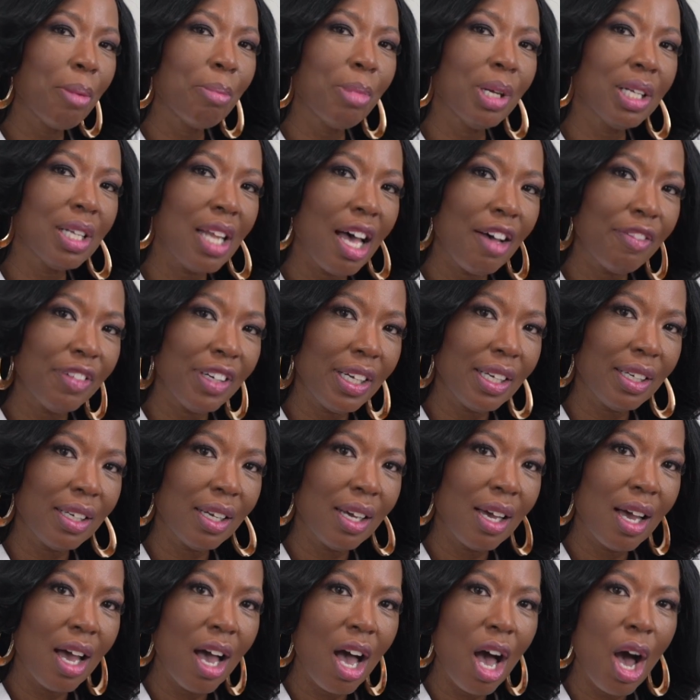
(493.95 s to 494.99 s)

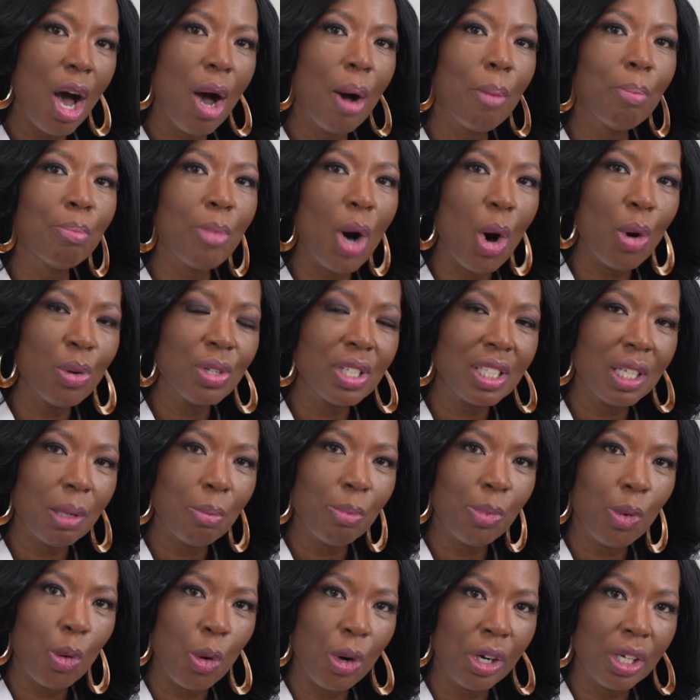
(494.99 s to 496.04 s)
Beloved, most
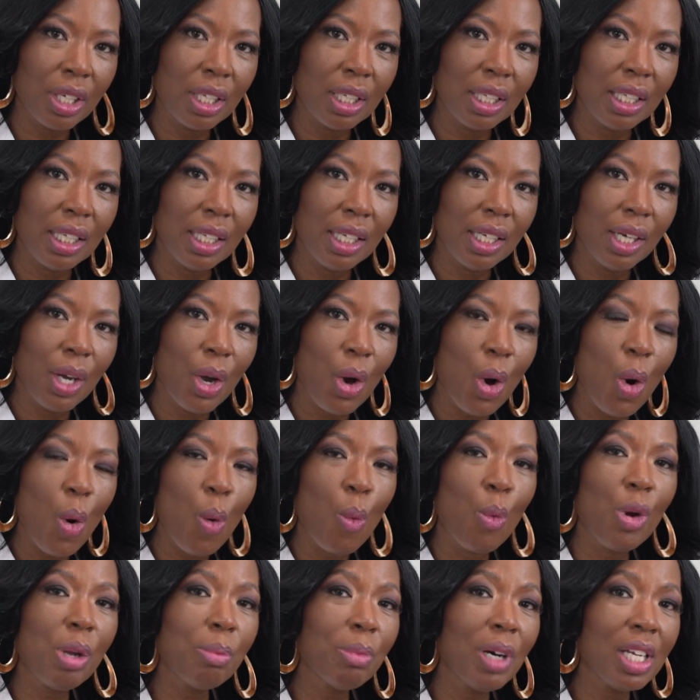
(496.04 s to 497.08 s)
importantly,
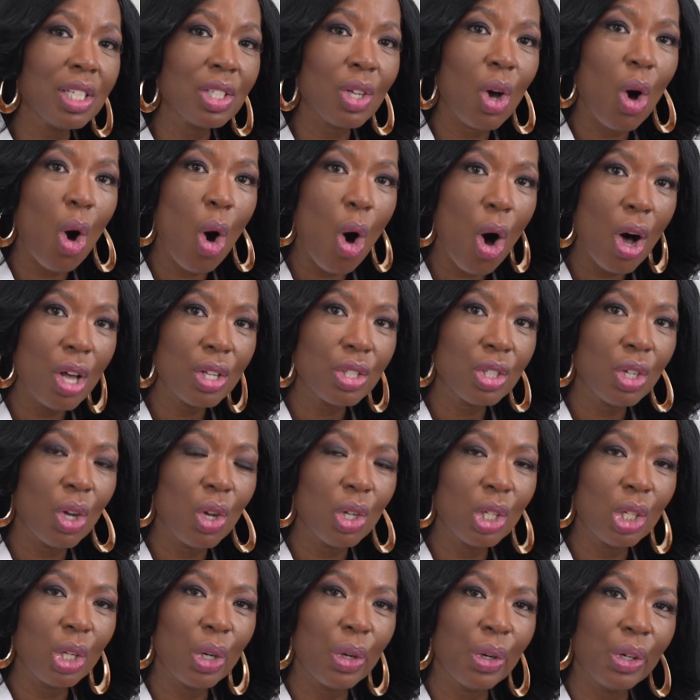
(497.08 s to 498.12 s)
we must also
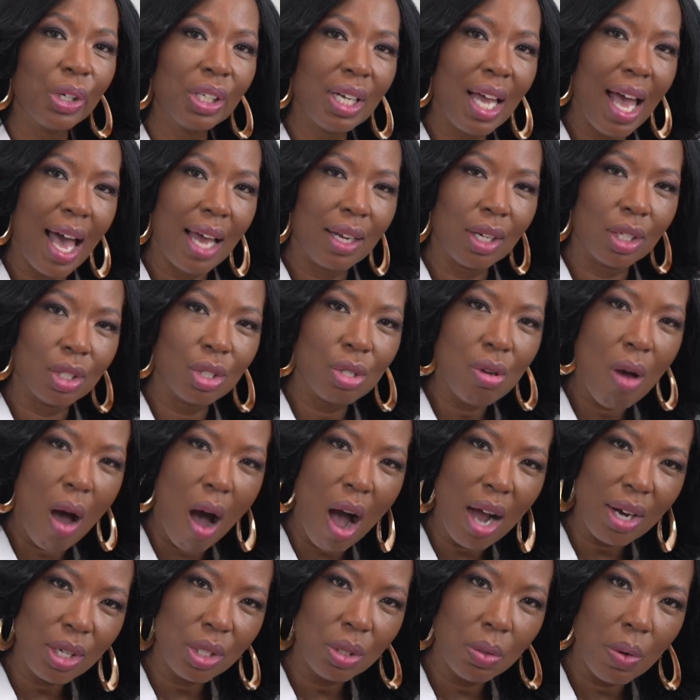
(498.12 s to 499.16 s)
learn how to
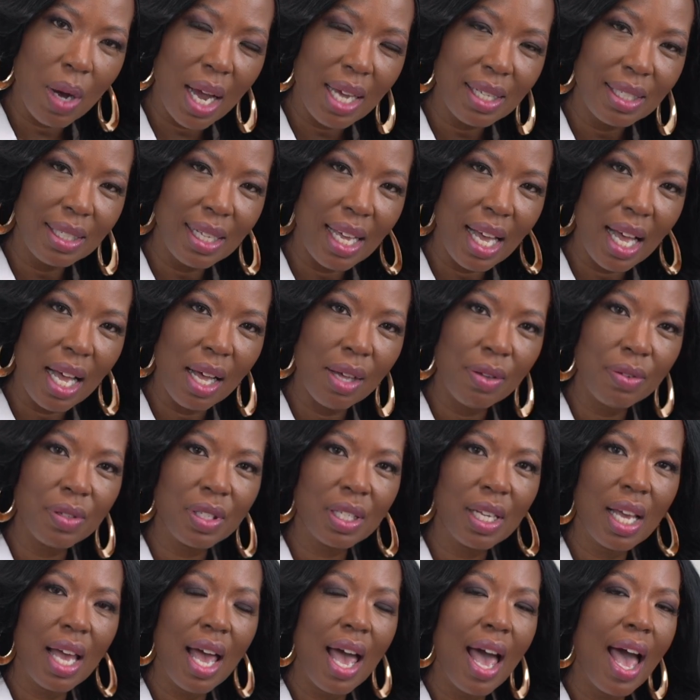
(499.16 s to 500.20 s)
talk to
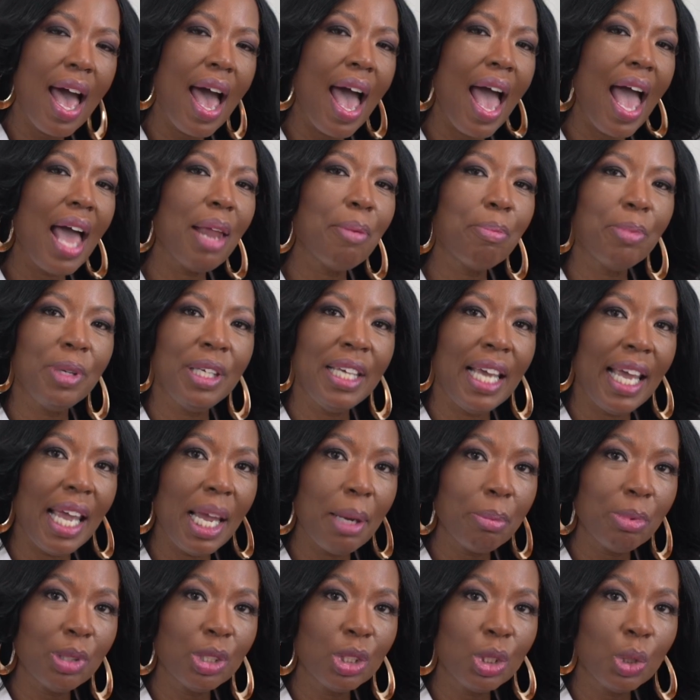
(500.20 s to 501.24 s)
ourselves and be
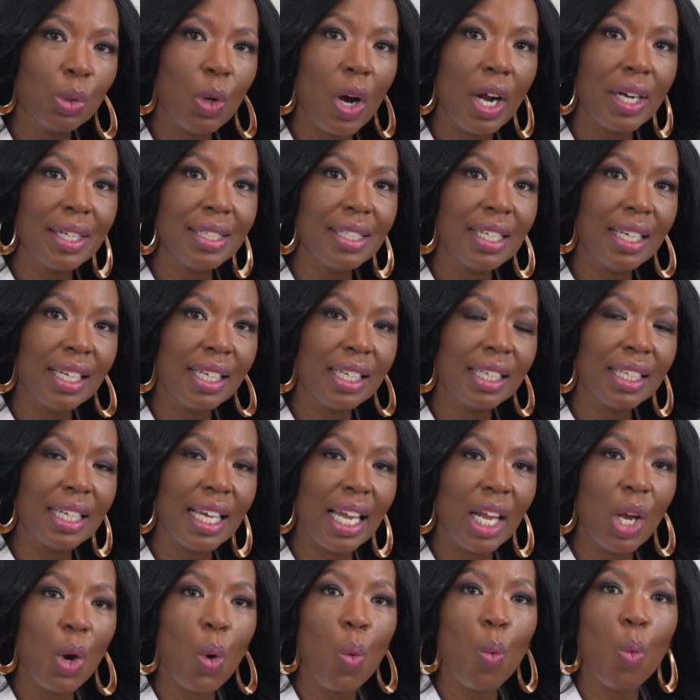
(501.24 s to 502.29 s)
able to
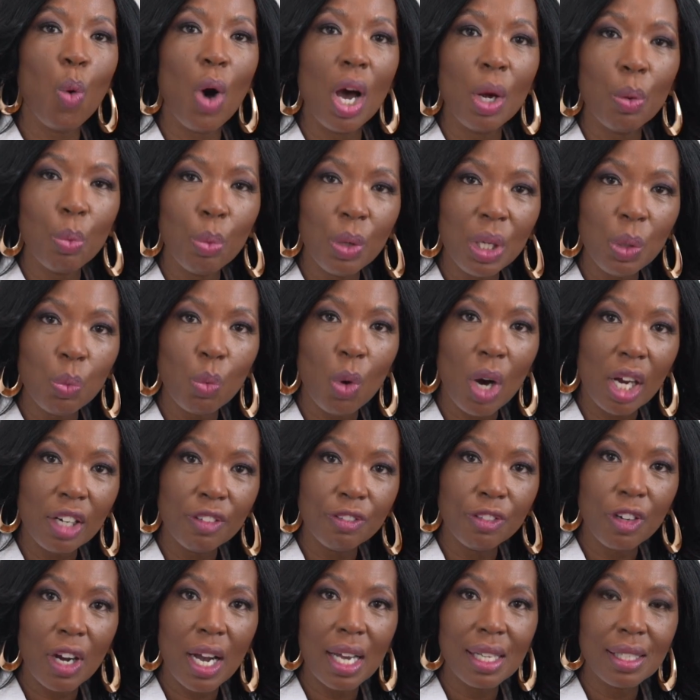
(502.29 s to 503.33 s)
articulate what we
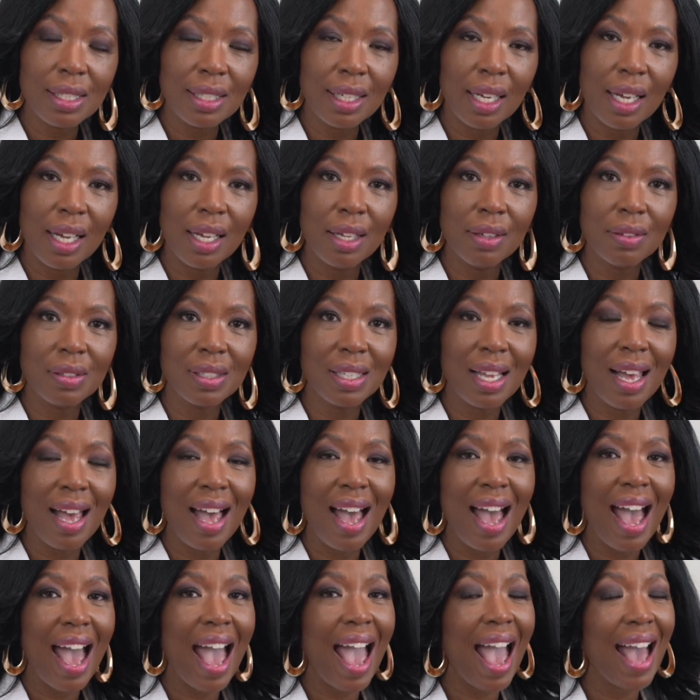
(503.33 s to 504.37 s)
want for ourselves
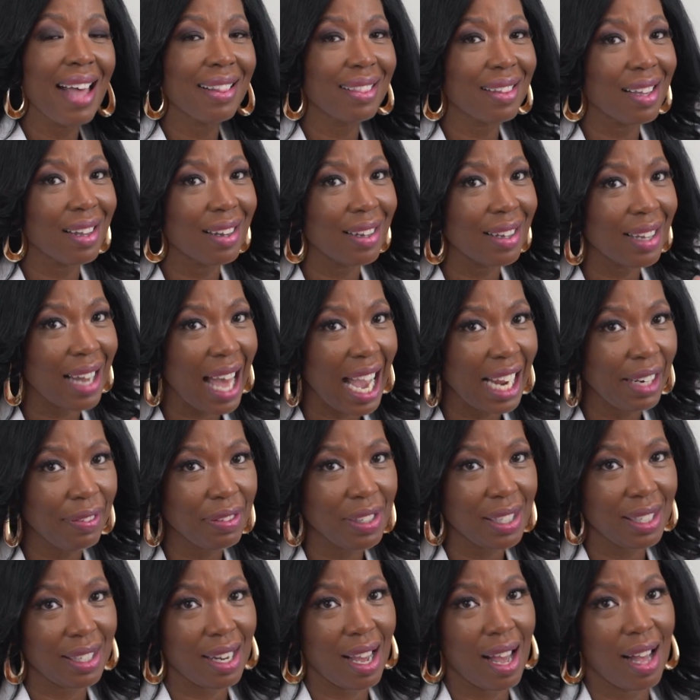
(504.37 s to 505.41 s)
and the
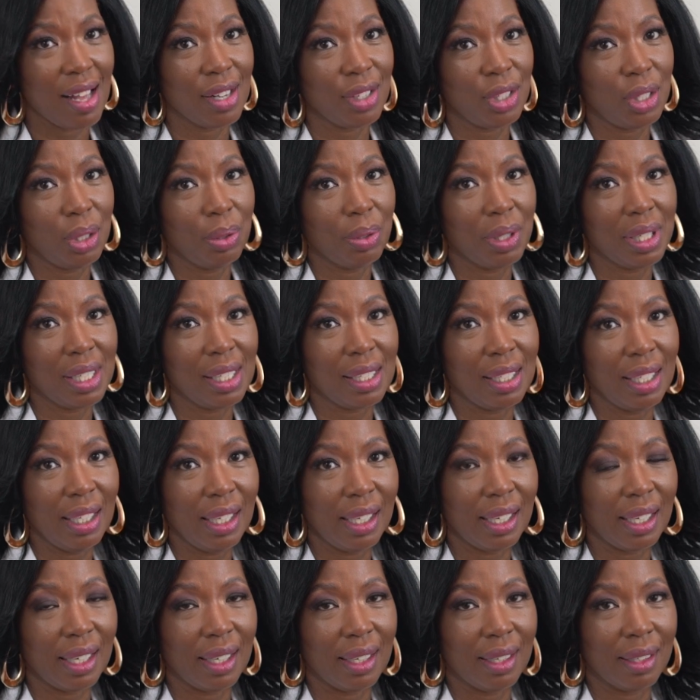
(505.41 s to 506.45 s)
lifestyles you are
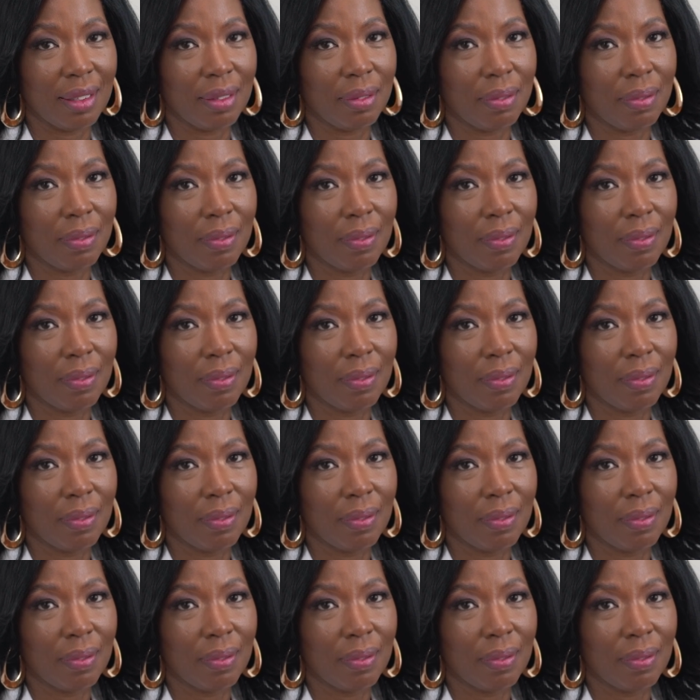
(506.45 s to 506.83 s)
seeking.